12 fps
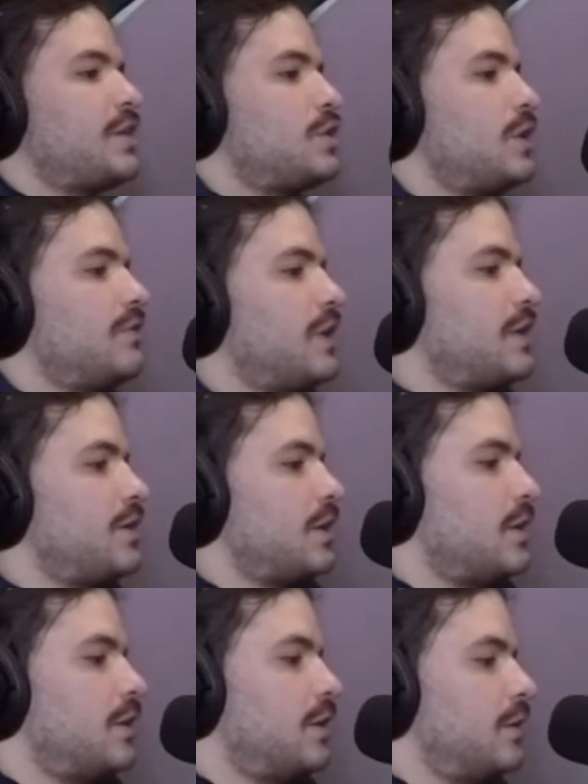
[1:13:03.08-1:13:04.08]
of like
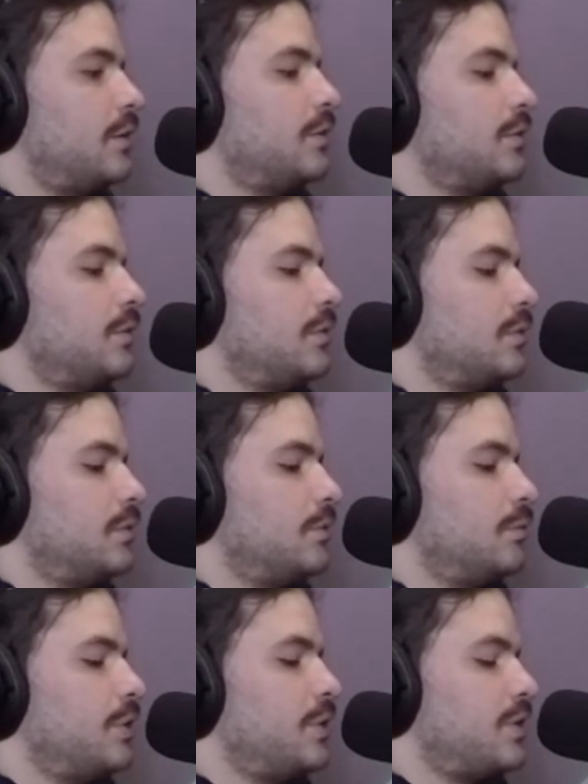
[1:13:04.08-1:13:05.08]
the,
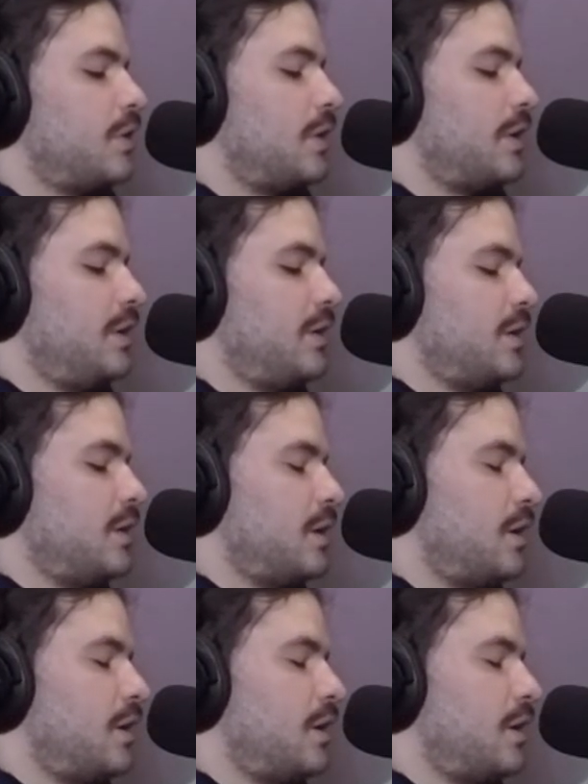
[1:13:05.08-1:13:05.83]
what do you call it? The what